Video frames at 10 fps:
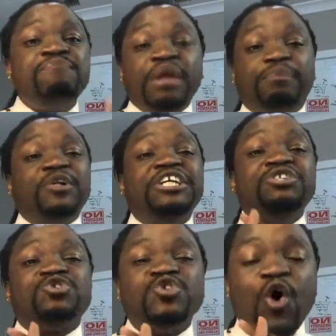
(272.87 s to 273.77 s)
People
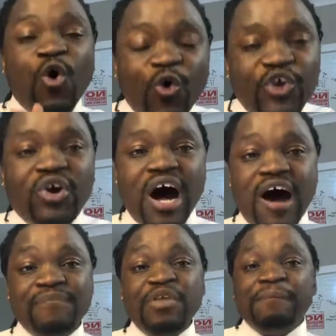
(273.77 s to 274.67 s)
need to know who you
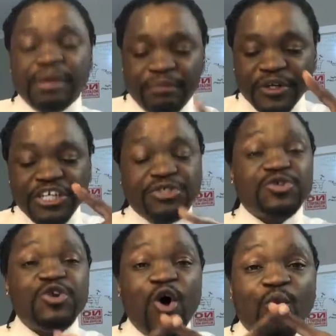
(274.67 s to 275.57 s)
are. People need
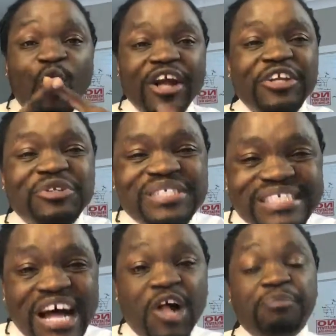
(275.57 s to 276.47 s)
to know what you
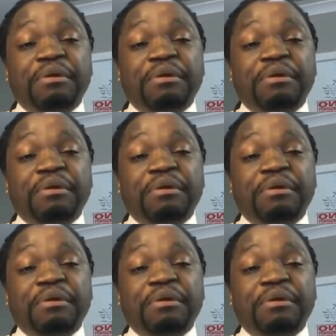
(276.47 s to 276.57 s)
sell.